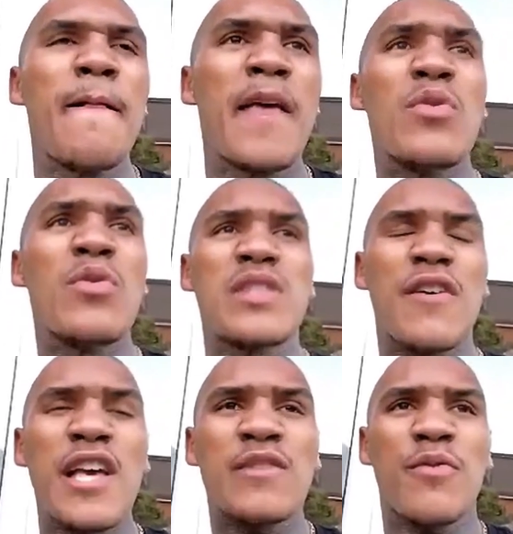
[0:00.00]
It was
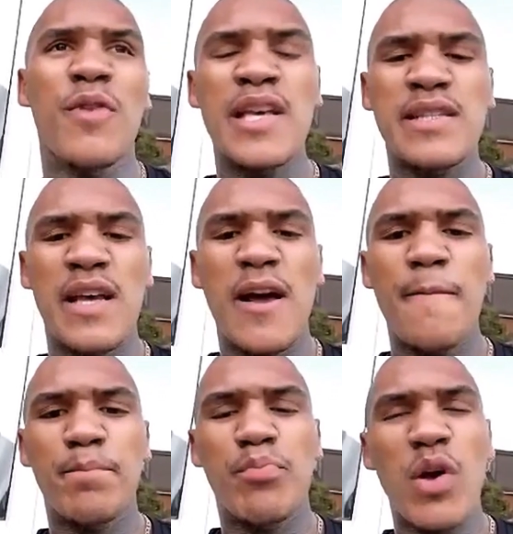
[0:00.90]
his
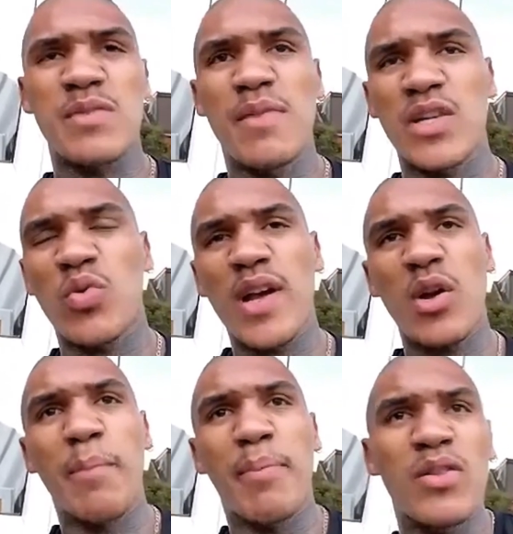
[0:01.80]
boxing match where he
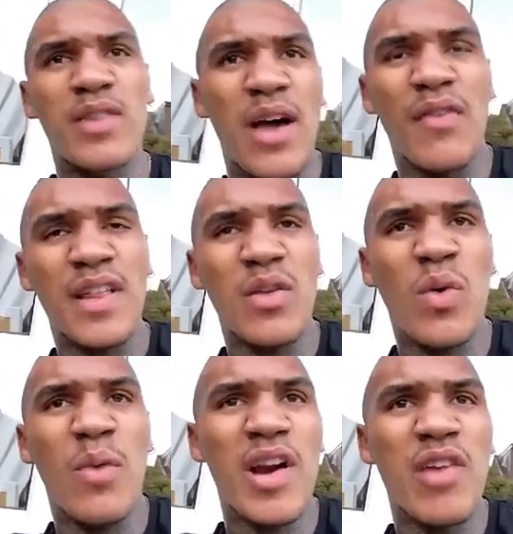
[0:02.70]
got put down. I think the
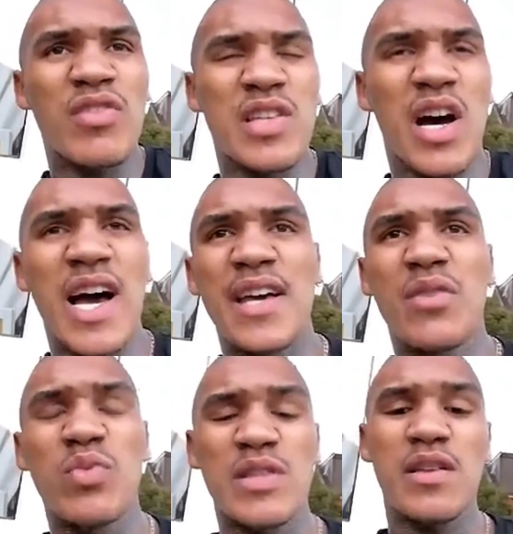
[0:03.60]
one where he retired
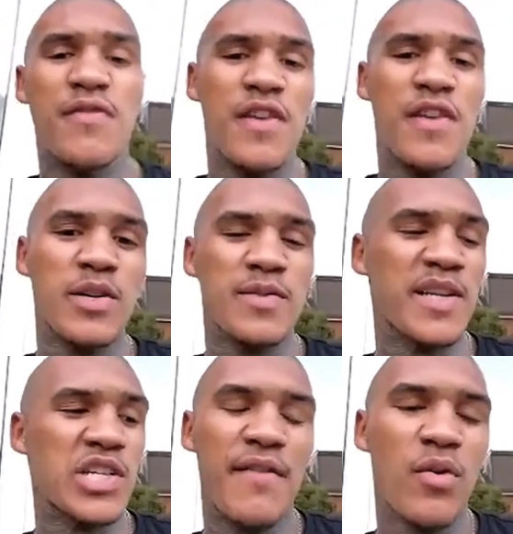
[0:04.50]
was the first boxing
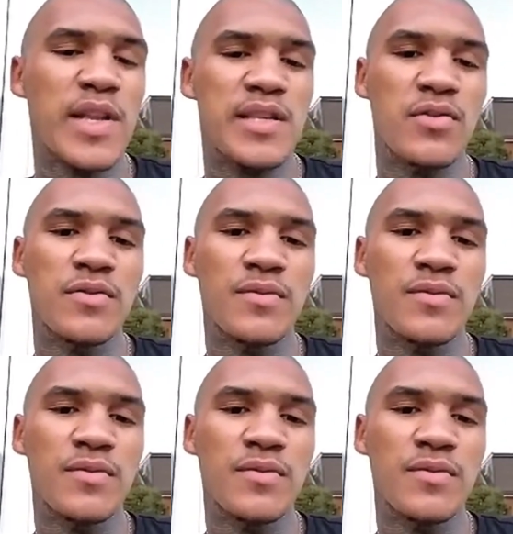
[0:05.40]
match I ever went to.